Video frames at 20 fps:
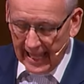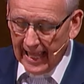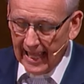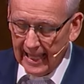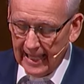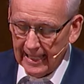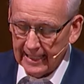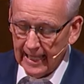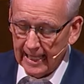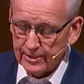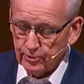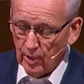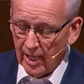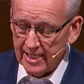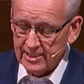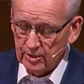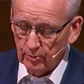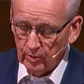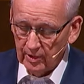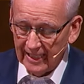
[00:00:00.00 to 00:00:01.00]
uh,
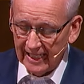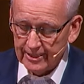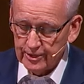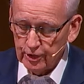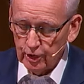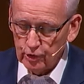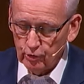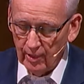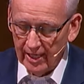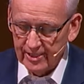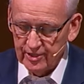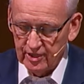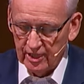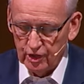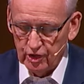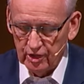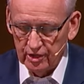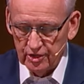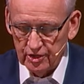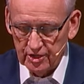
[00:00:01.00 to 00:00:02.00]
as it relates to
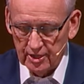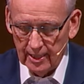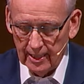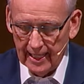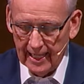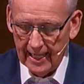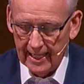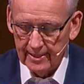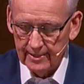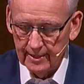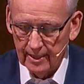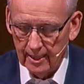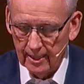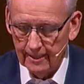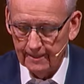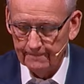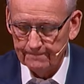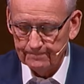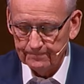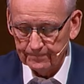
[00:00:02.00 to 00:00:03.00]
transitions. And
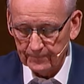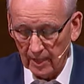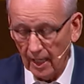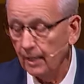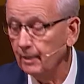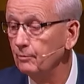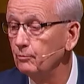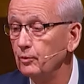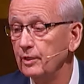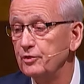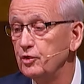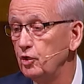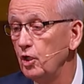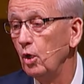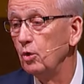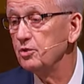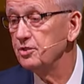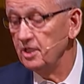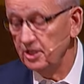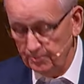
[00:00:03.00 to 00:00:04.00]
uh, we
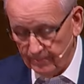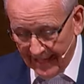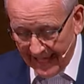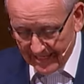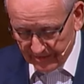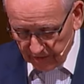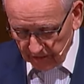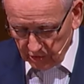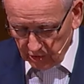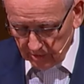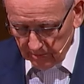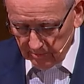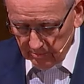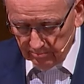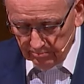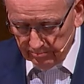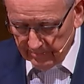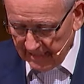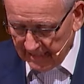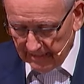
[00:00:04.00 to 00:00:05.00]
chose this passage
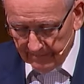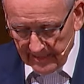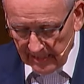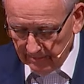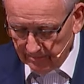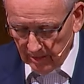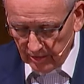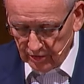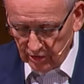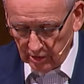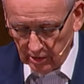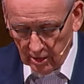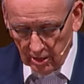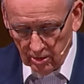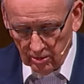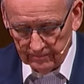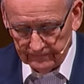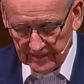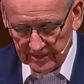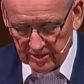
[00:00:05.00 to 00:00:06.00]
many, many months
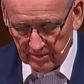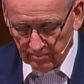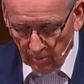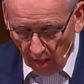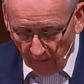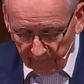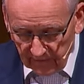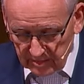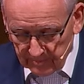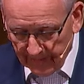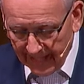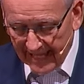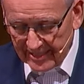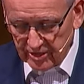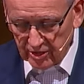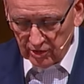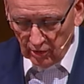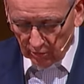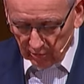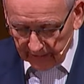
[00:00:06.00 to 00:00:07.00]
ago. It's a marvelous
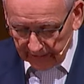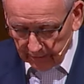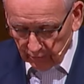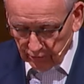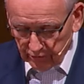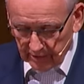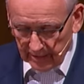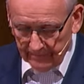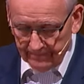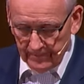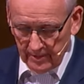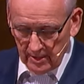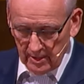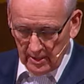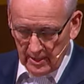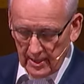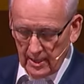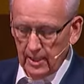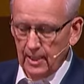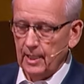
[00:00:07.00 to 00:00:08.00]
passage on leadership.
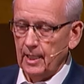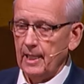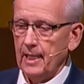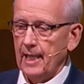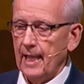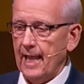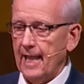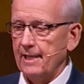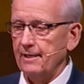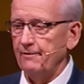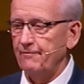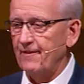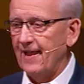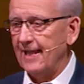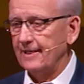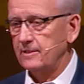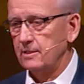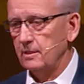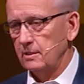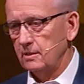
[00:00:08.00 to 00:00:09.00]
And in
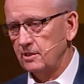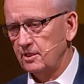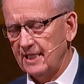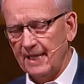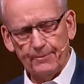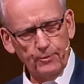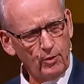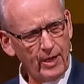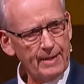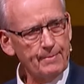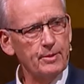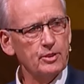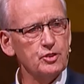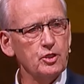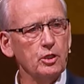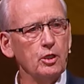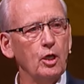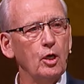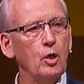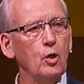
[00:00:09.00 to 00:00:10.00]
fact, seven or eight months
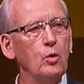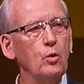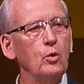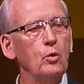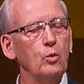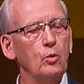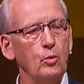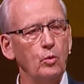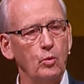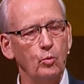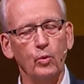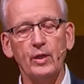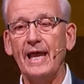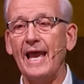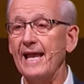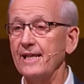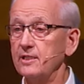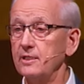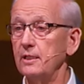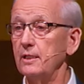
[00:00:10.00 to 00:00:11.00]
ago, we
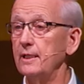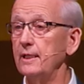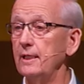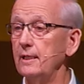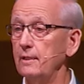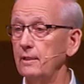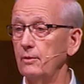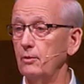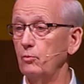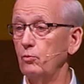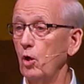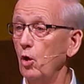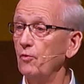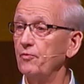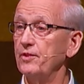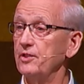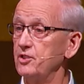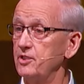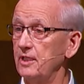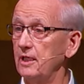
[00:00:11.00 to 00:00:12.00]
actually uh, wrote
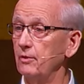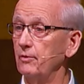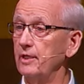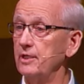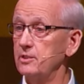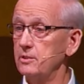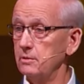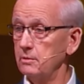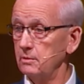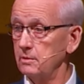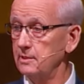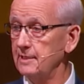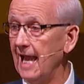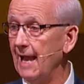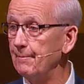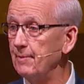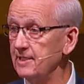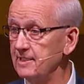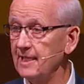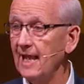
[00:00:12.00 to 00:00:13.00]
this series
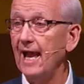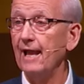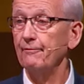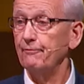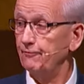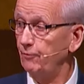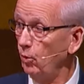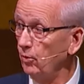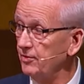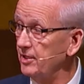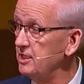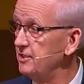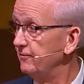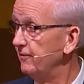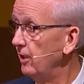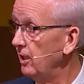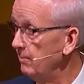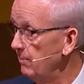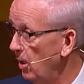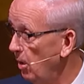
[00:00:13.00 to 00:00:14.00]
side by side for this
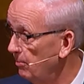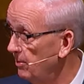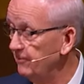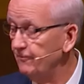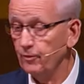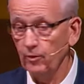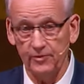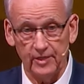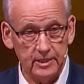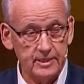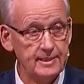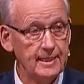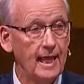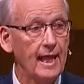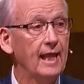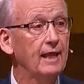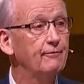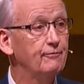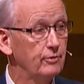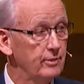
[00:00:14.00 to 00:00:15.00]
very moment, for this
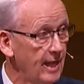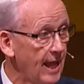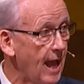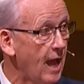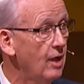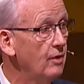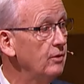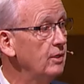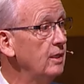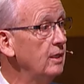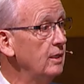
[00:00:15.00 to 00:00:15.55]
day, for now.